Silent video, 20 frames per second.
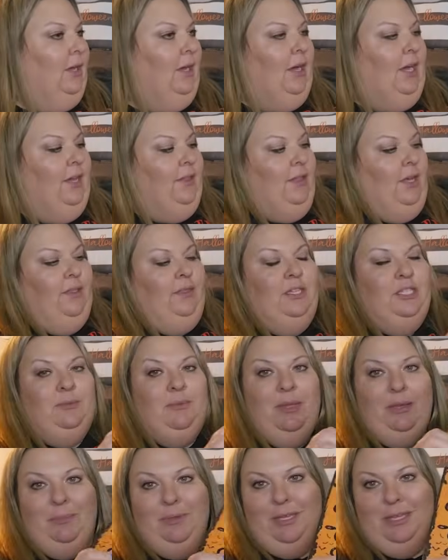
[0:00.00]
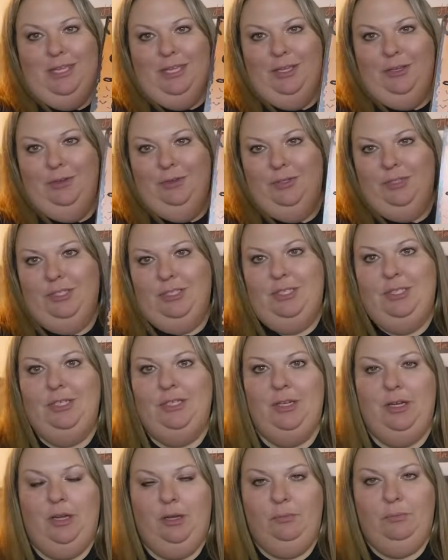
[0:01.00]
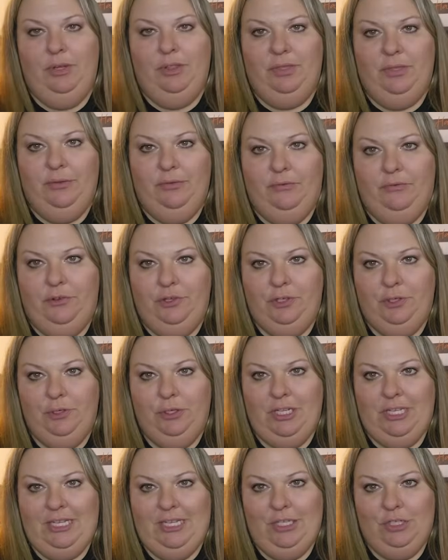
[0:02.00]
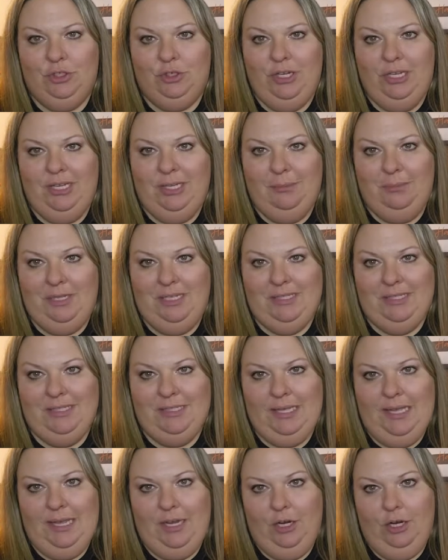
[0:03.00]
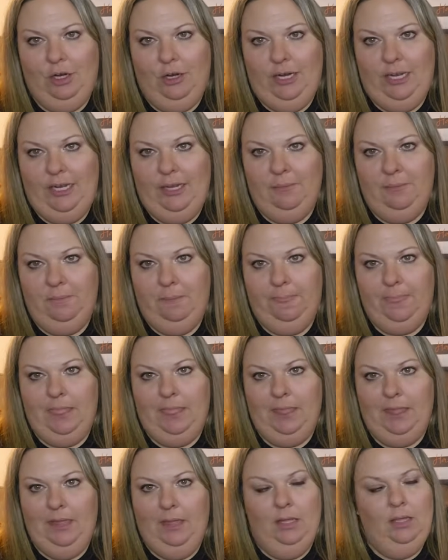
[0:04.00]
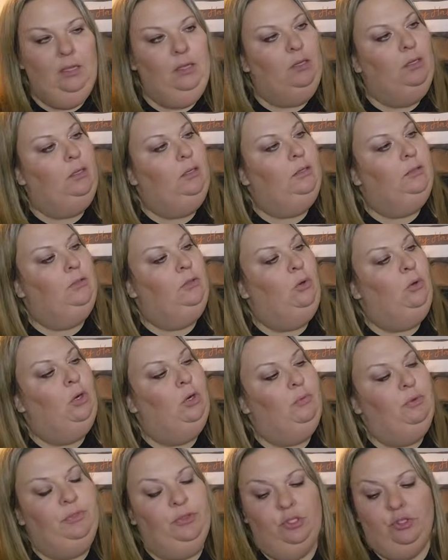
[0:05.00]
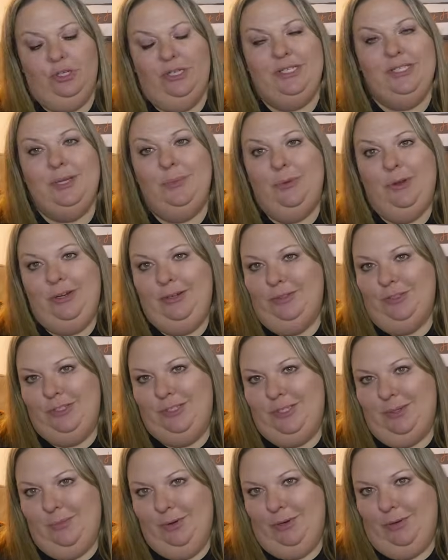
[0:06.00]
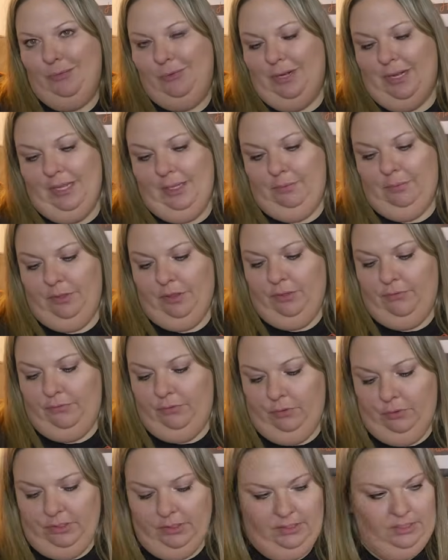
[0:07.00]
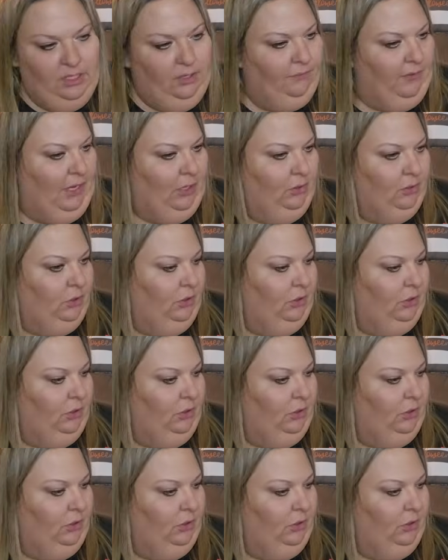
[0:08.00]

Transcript: I thought this might be cute with the food. Eat, drink, and be scary. Or with a drink somewhere. Just somewhere when I put the food and stuff out.